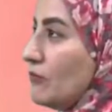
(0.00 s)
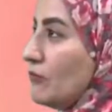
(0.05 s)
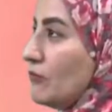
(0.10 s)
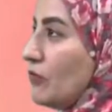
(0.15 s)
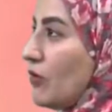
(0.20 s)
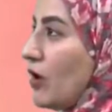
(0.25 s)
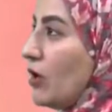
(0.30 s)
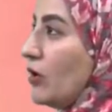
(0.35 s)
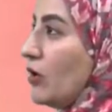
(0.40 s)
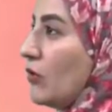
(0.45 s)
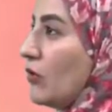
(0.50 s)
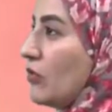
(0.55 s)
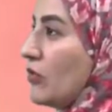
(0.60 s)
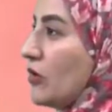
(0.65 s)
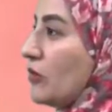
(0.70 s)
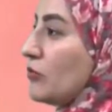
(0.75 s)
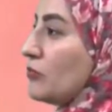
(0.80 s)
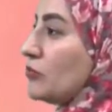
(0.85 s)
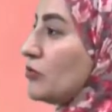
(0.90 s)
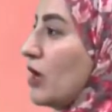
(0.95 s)
follow
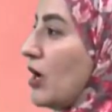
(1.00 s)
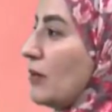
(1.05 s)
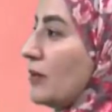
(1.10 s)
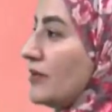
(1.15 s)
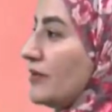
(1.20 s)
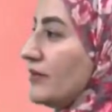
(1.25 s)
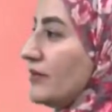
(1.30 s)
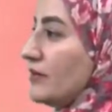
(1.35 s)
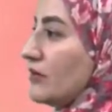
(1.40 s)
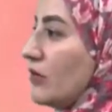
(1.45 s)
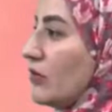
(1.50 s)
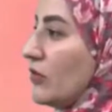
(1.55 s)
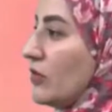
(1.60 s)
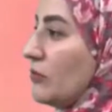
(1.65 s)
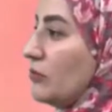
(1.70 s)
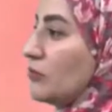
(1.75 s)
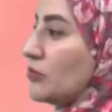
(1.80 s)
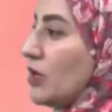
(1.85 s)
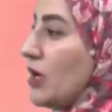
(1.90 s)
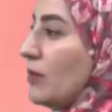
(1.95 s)
their promises on
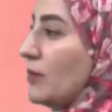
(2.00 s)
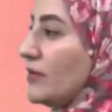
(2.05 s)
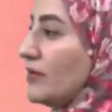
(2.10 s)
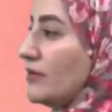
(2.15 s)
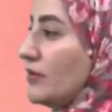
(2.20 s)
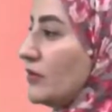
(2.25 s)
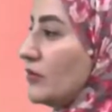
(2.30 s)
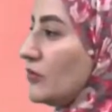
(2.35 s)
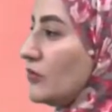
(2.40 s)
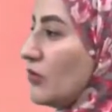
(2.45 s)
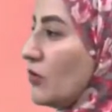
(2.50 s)
their promises.